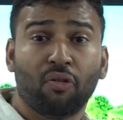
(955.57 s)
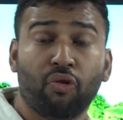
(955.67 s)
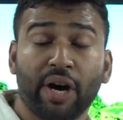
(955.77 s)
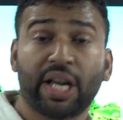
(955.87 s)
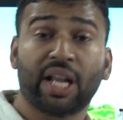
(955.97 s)

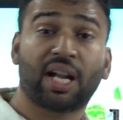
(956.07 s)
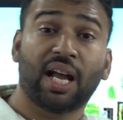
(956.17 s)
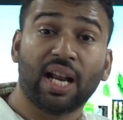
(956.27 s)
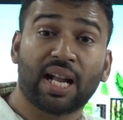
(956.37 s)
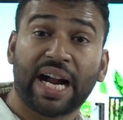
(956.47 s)

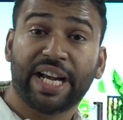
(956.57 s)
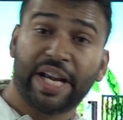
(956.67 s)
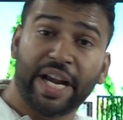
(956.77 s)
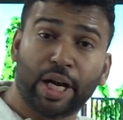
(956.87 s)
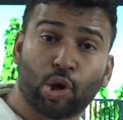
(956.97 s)
vertical
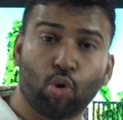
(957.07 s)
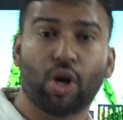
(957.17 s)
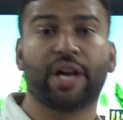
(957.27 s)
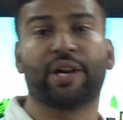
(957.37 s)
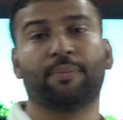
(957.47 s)
guided
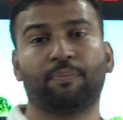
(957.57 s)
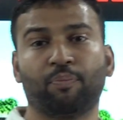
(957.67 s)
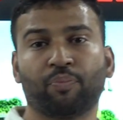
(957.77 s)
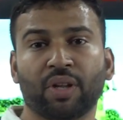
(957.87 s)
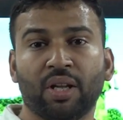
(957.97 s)
roller.
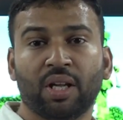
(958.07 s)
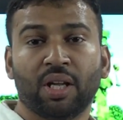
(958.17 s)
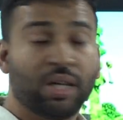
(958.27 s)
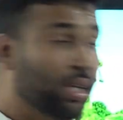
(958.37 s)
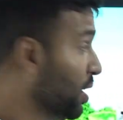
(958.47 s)

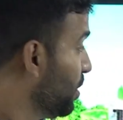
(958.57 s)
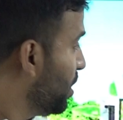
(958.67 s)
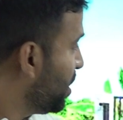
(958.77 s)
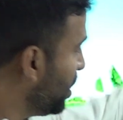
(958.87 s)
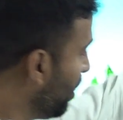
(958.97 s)
This is